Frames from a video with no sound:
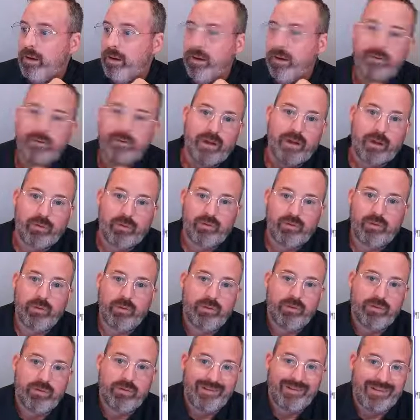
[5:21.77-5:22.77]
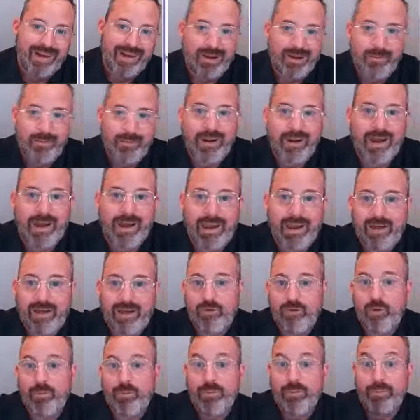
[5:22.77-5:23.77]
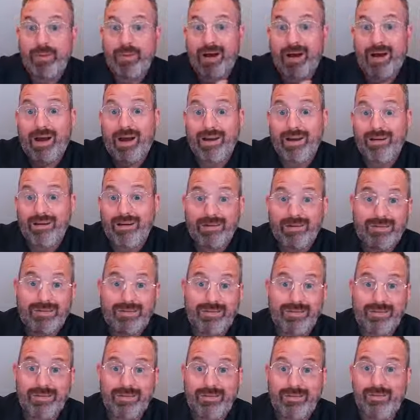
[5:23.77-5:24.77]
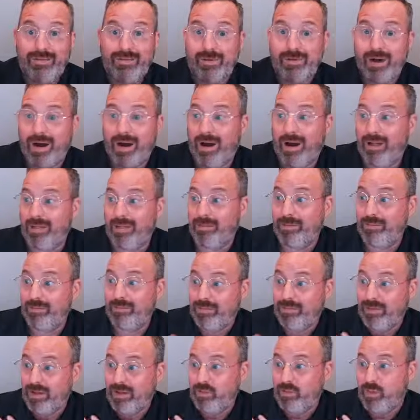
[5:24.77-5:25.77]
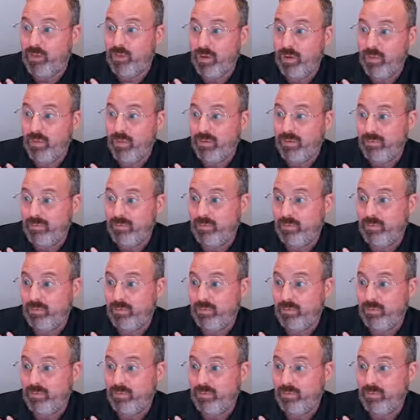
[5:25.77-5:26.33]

Now, so the document I have open behind us is a 2-column, so that's why we're